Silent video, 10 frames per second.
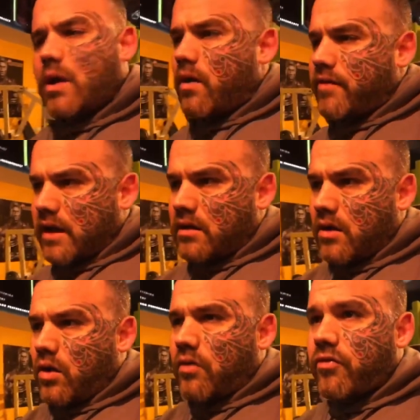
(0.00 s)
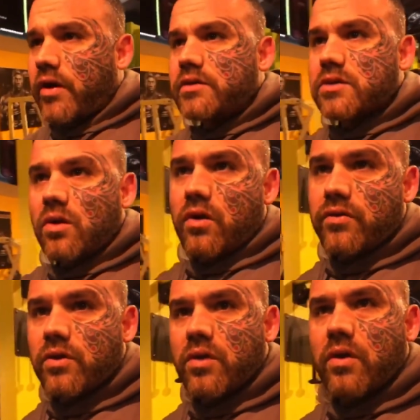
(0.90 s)
Now, I've had a lot of friends, a lot
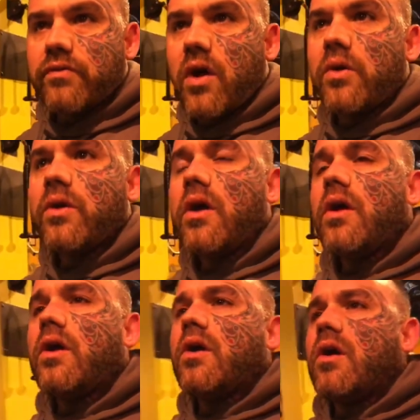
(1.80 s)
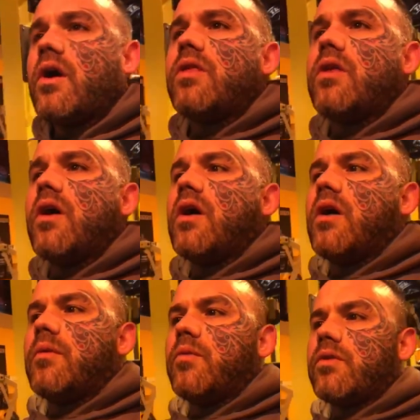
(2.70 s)
of you that have known, that
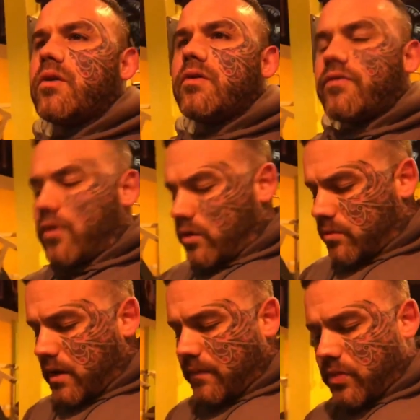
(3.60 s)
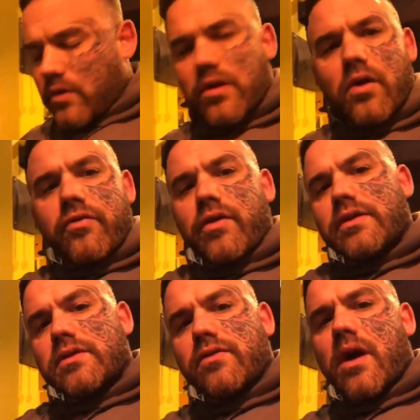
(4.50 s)
have followed me, a lot of
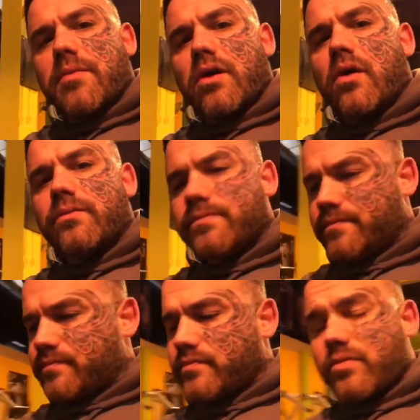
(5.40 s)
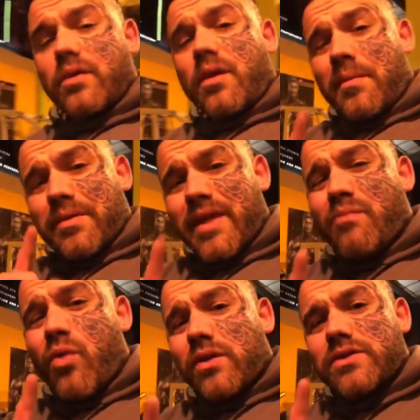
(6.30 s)
friends that have come and gone. But
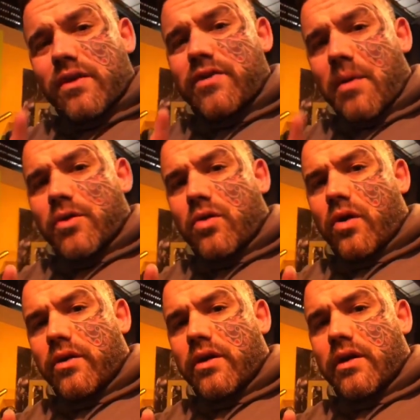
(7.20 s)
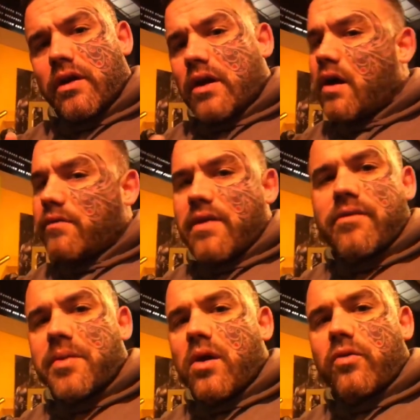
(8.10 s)
them ones that have come and gone have
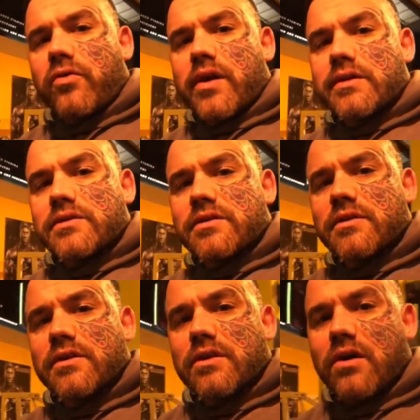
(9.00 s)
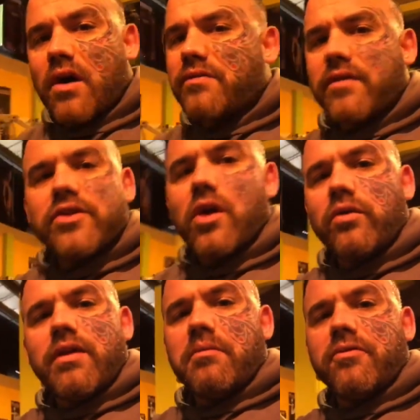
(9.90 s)
never been old friends. I've never
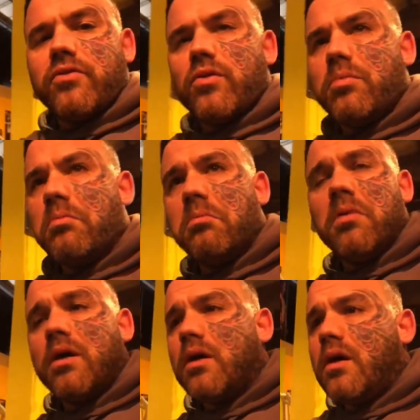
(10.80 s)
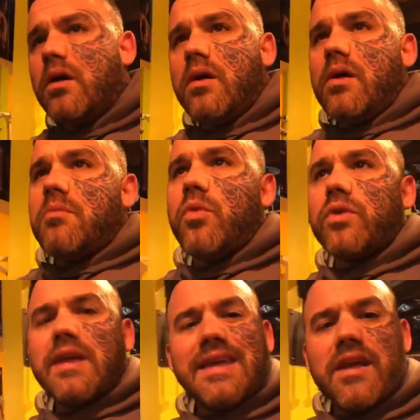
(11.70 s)
known them for more
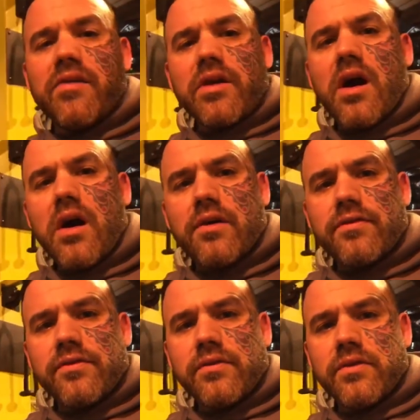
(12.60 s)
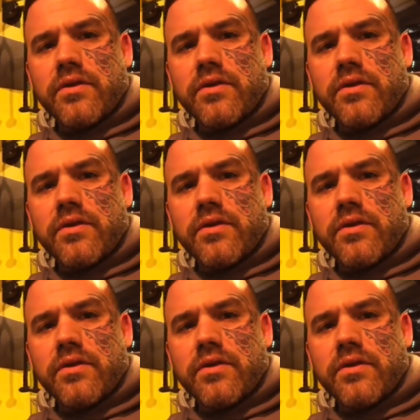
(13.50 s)
than a year and a half,